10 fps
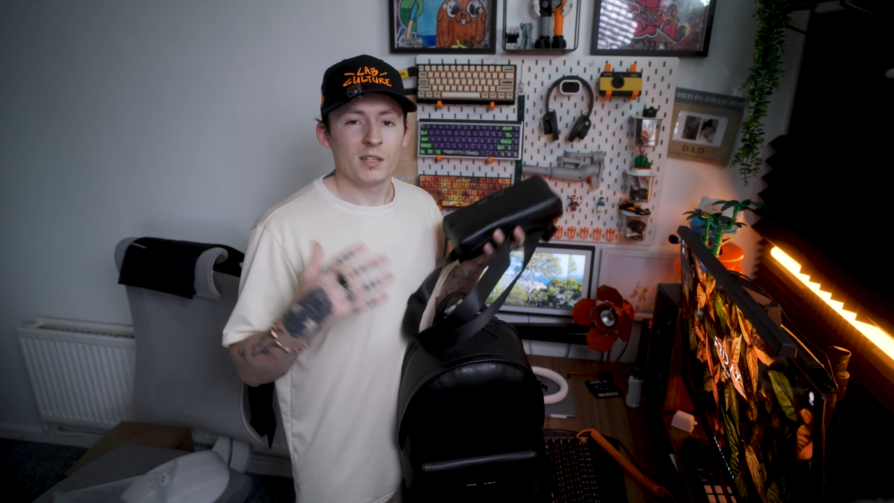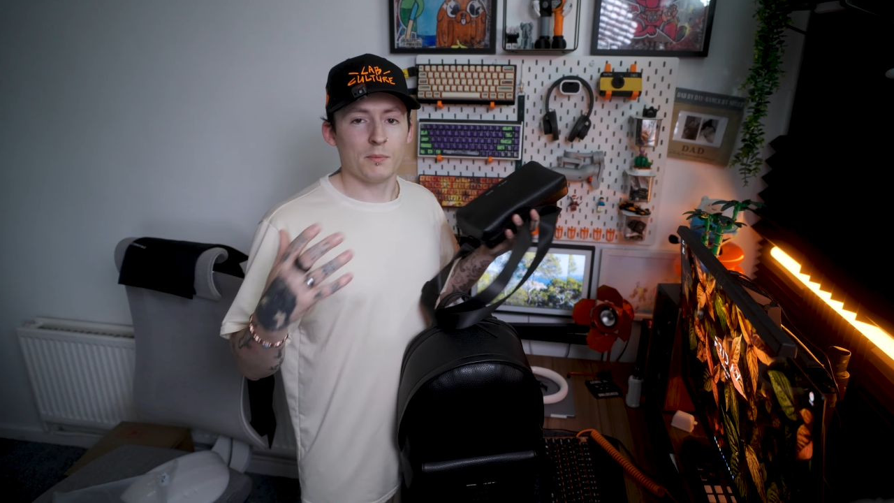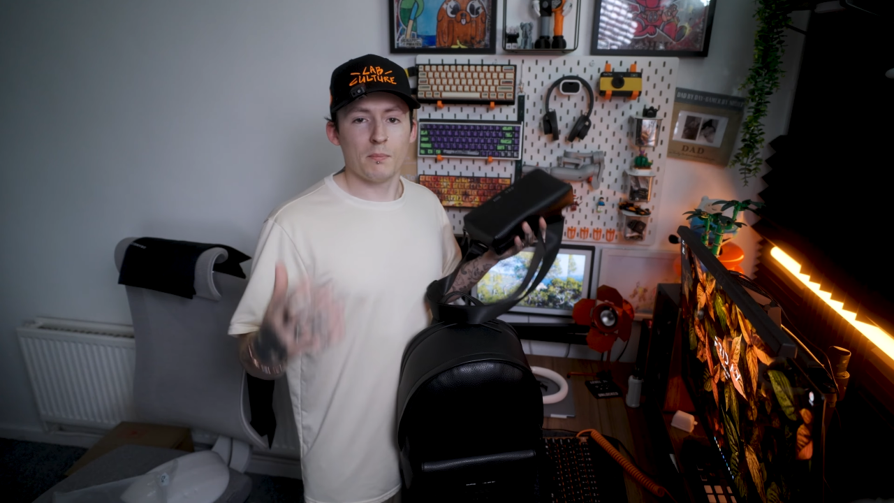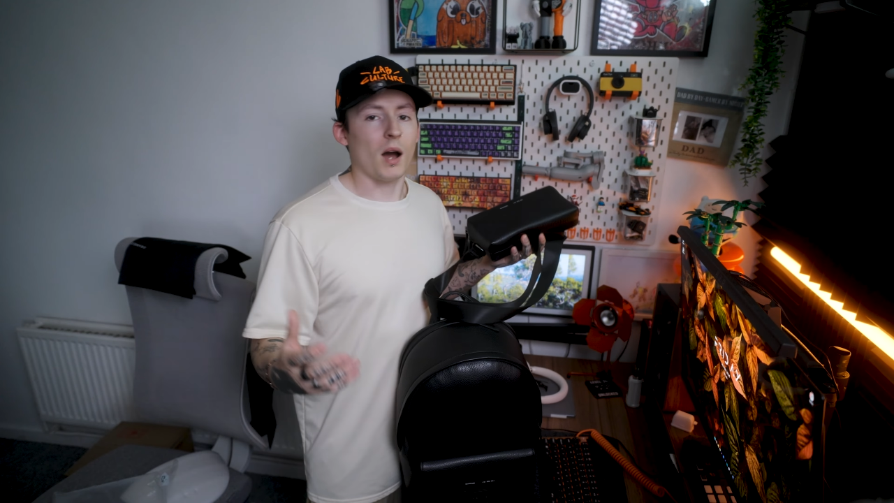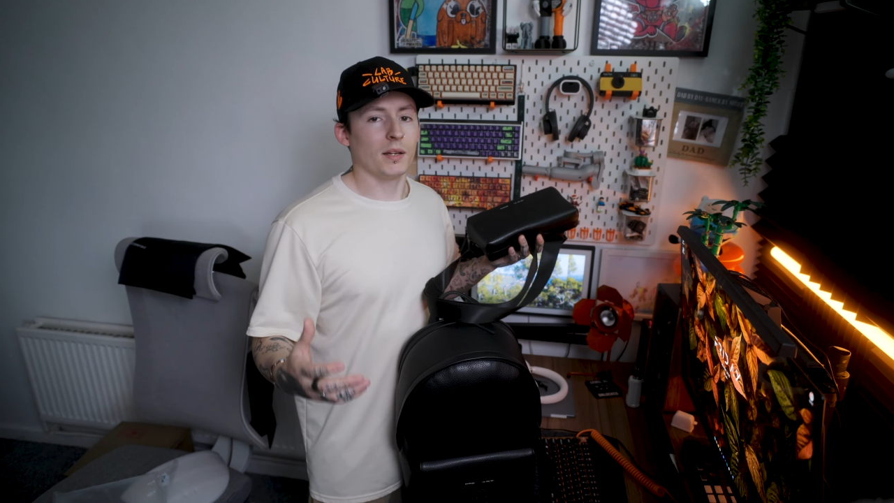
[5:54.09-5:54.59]

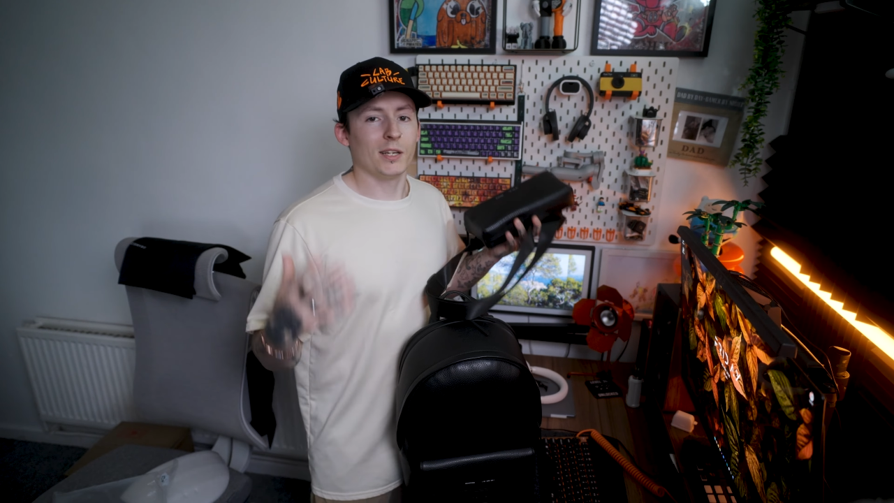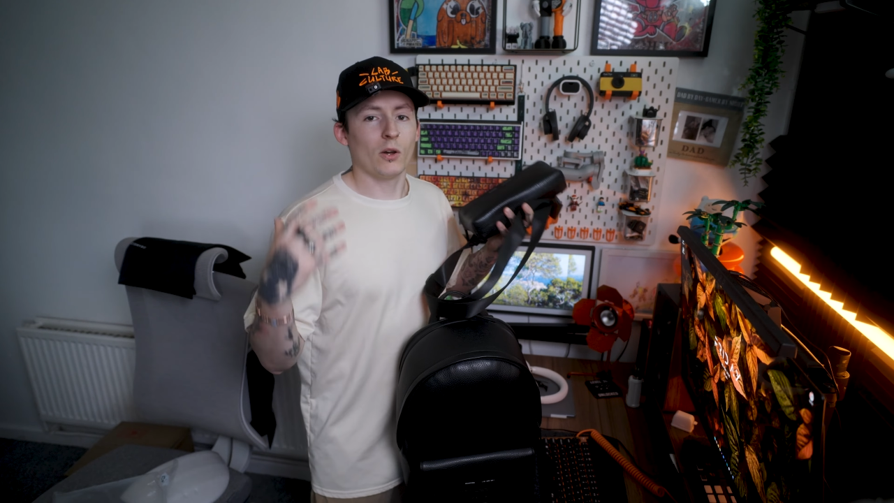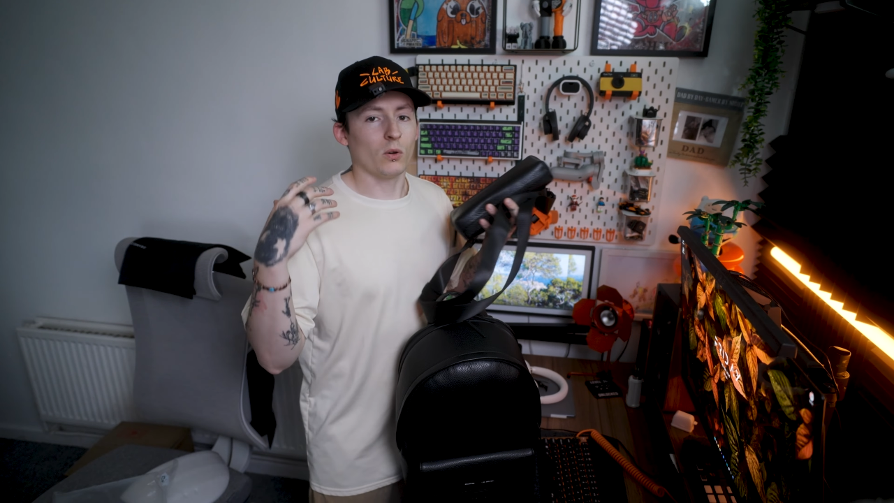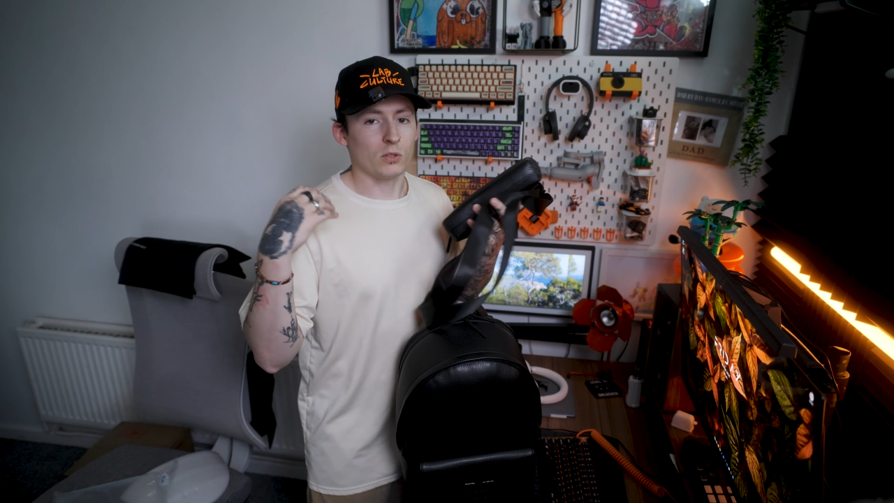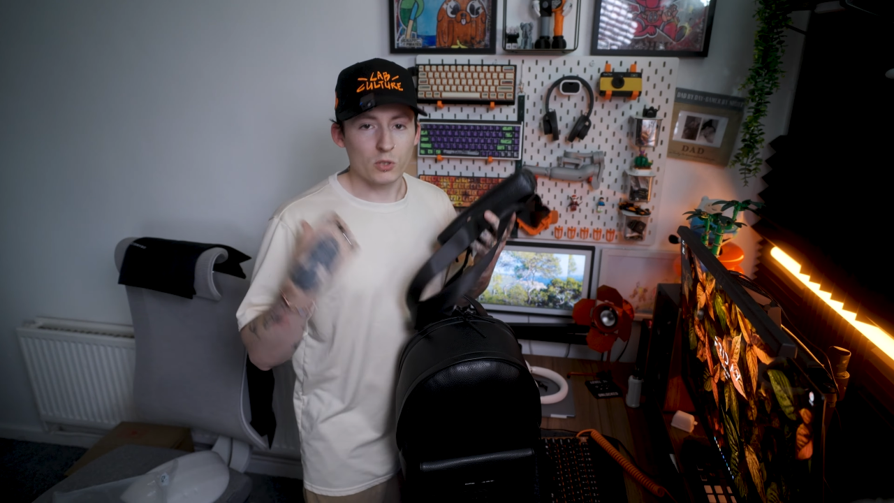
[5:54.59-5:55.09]
demanding
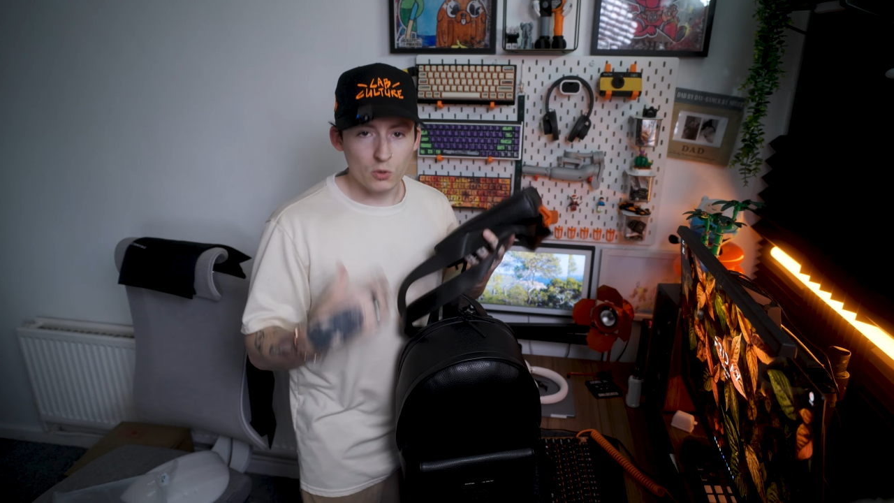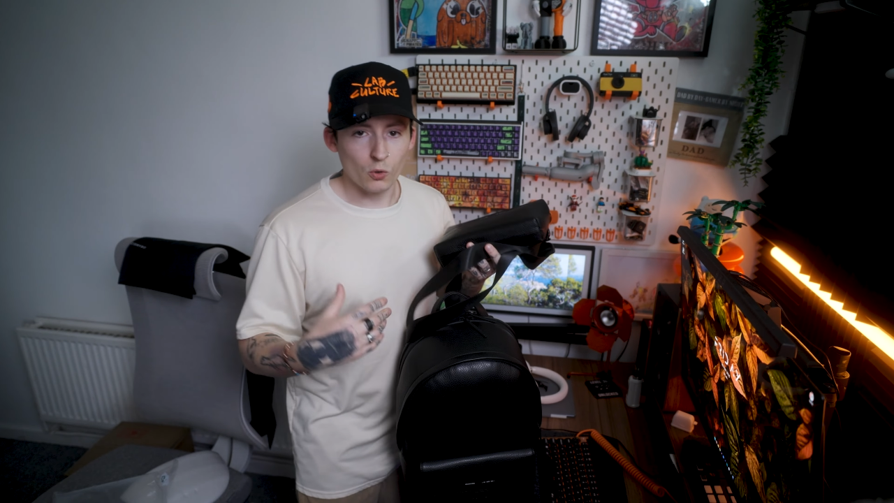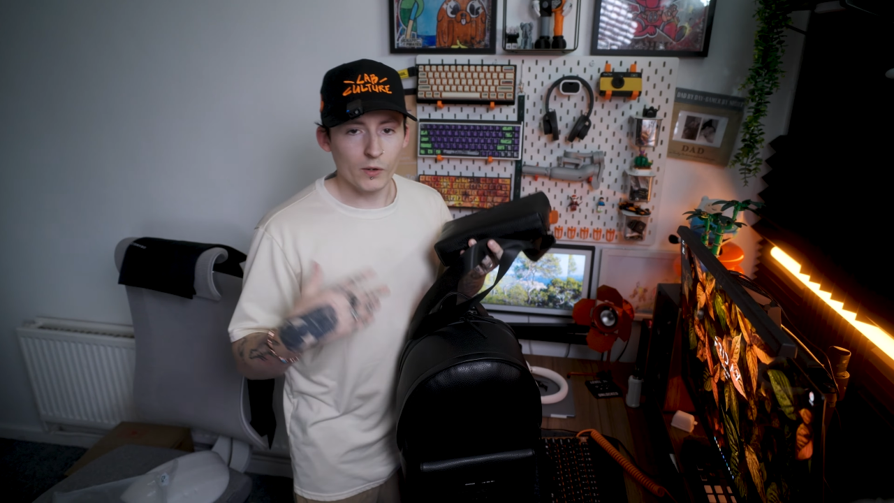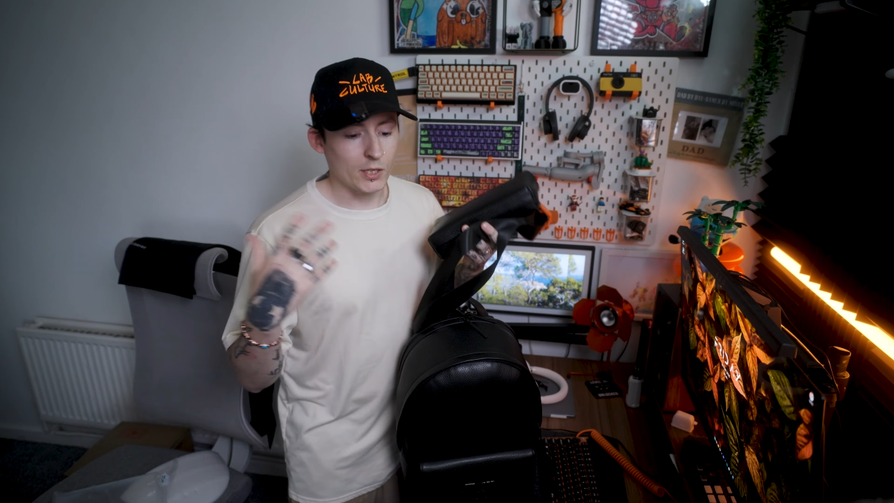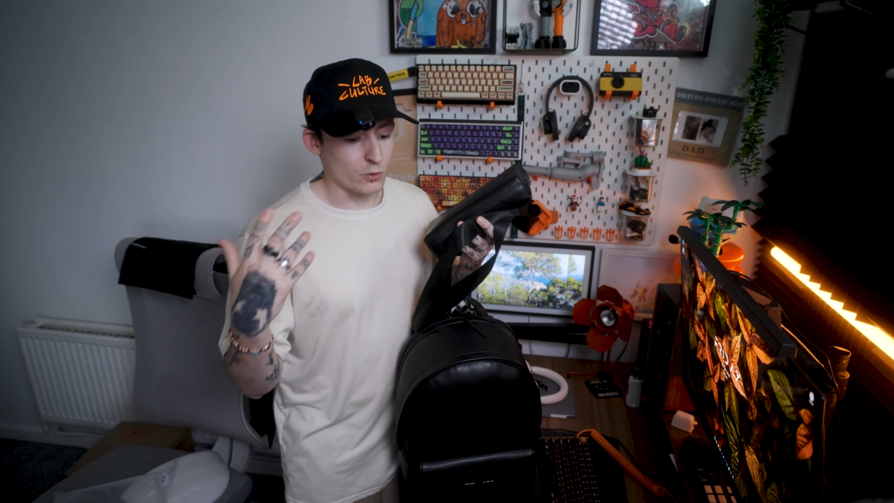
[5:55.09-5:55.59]
on
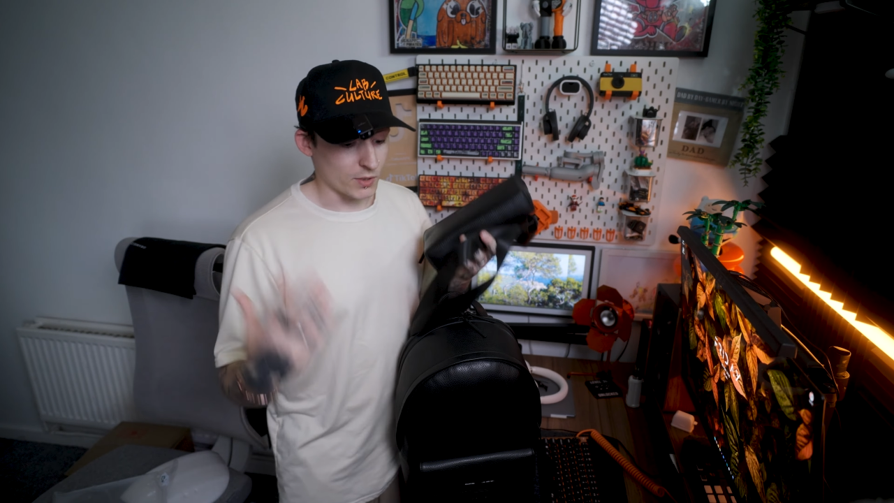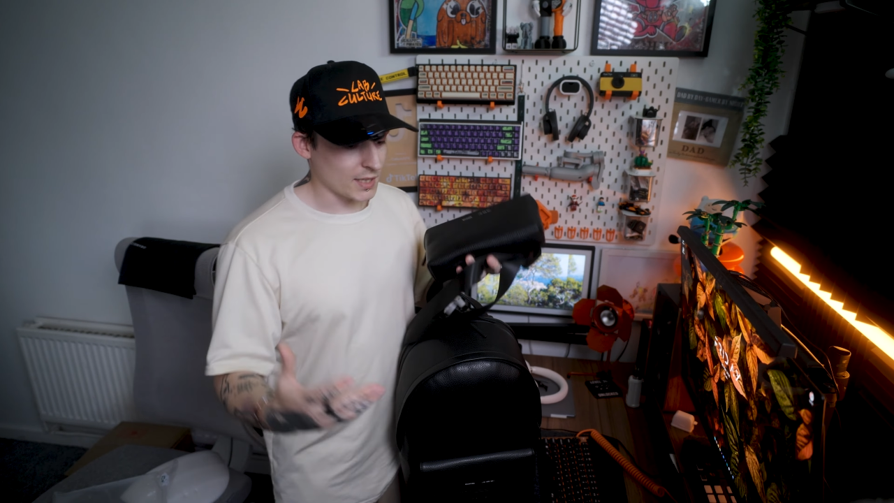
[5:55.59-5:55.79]
storage or